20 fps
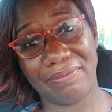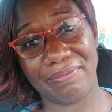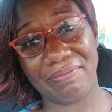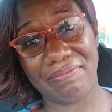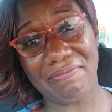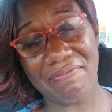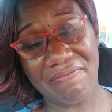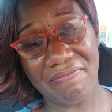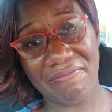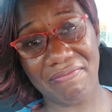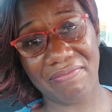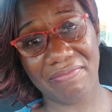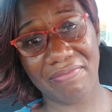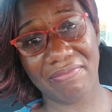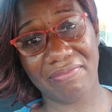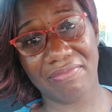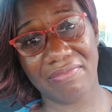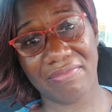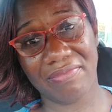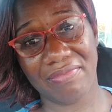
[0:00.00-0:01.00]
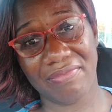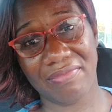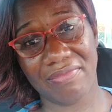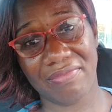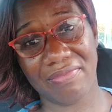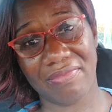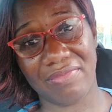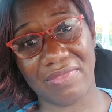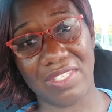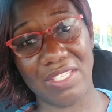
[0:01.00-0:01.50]
Hmm? You
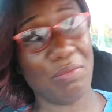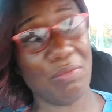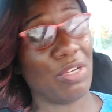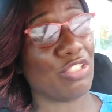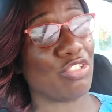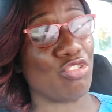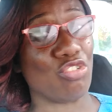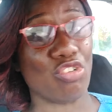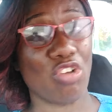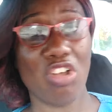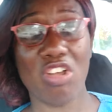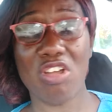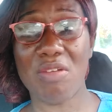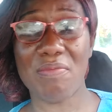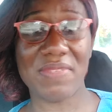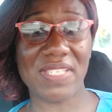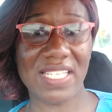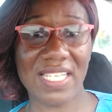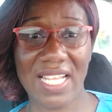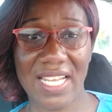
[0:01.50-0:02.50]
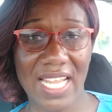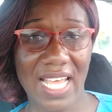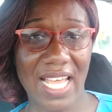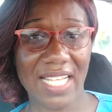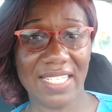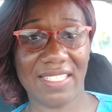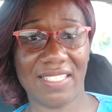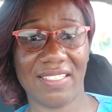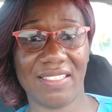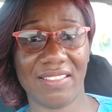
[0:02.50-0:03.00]
know much germs in
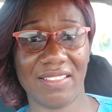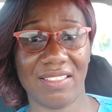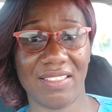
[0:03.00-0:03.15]
that?